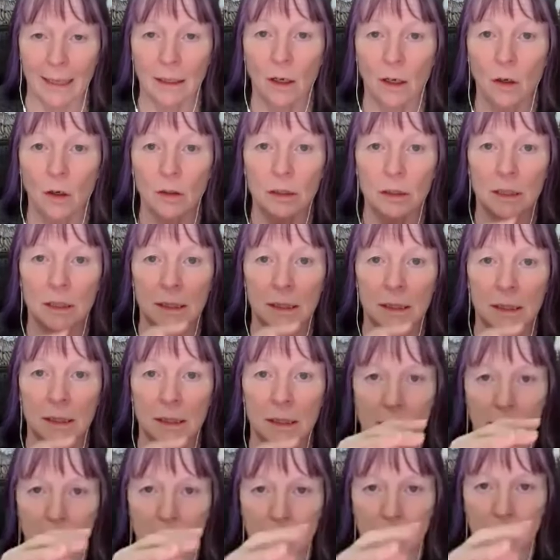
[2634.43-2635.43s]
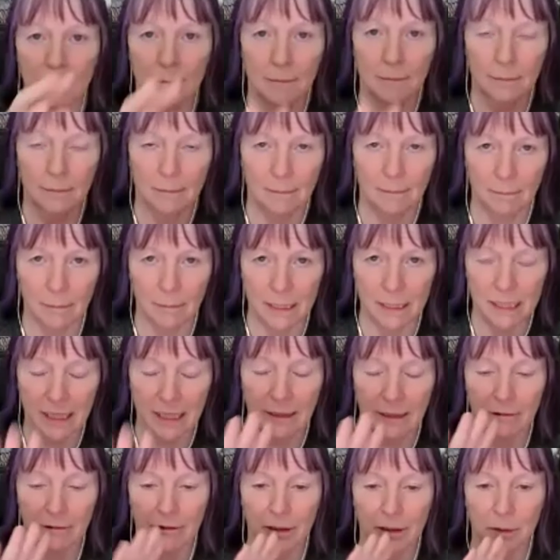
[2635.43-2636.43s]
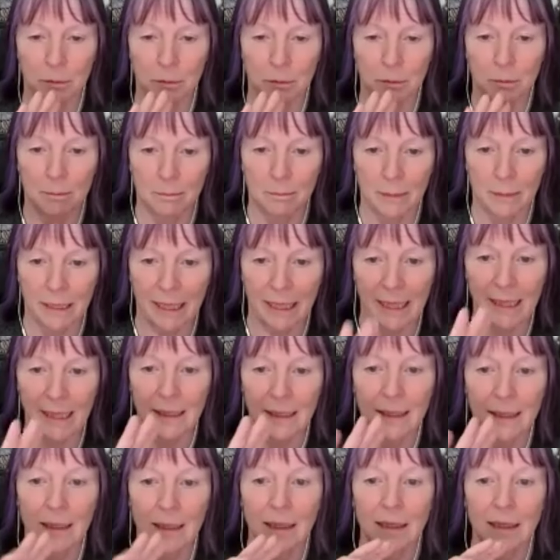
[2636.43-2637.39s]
not just material money.